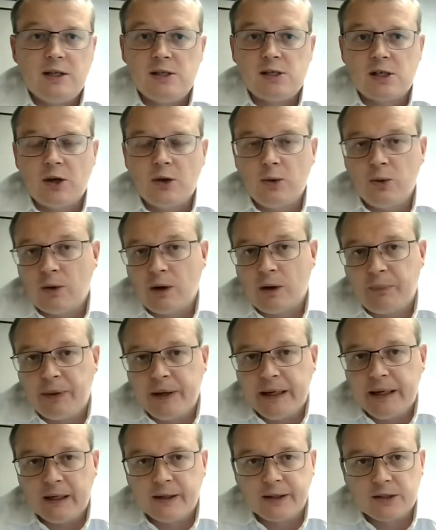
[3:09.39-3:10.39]
So
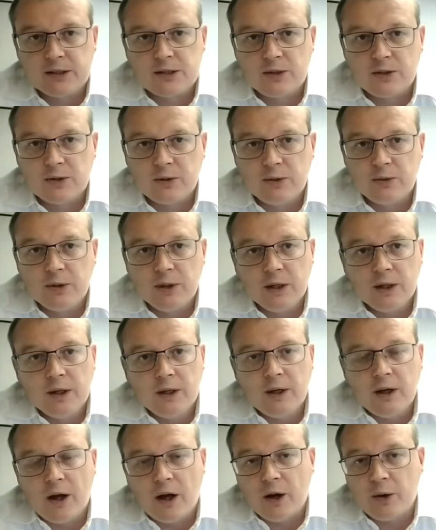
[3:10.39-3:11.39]
appealing to
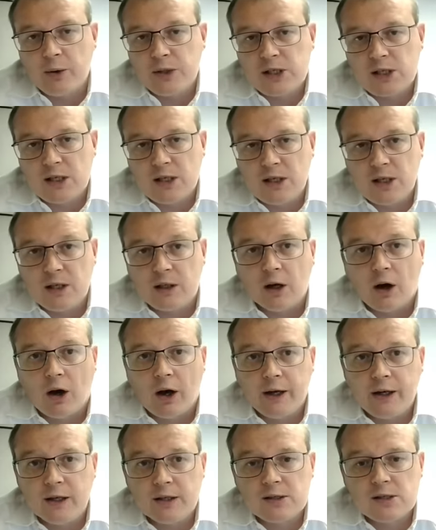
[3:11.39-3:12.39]
OECD
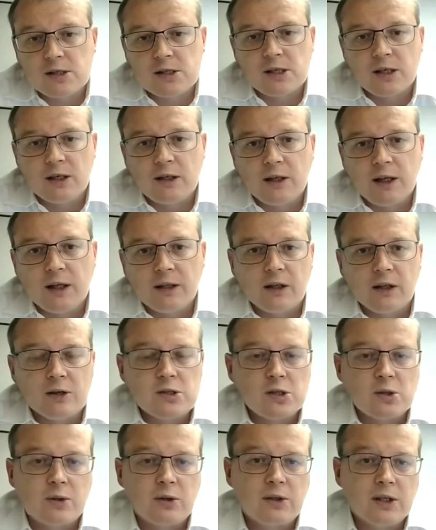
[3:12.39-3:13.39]
guidance and those
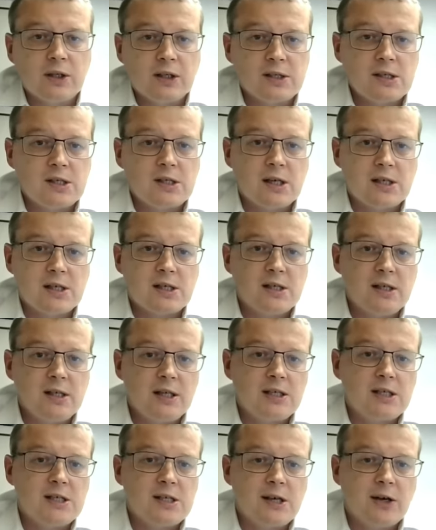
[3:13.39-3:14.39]
sort of things doesn't
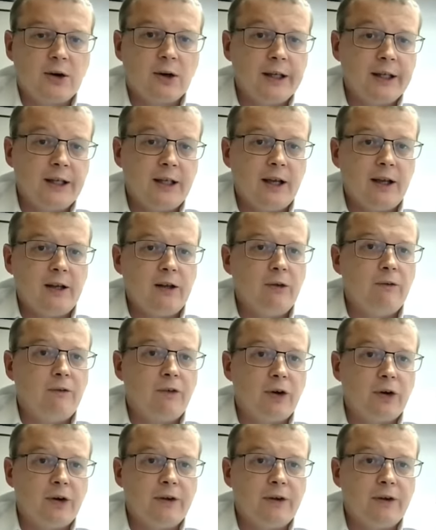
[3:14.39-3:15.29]
necessarily get you very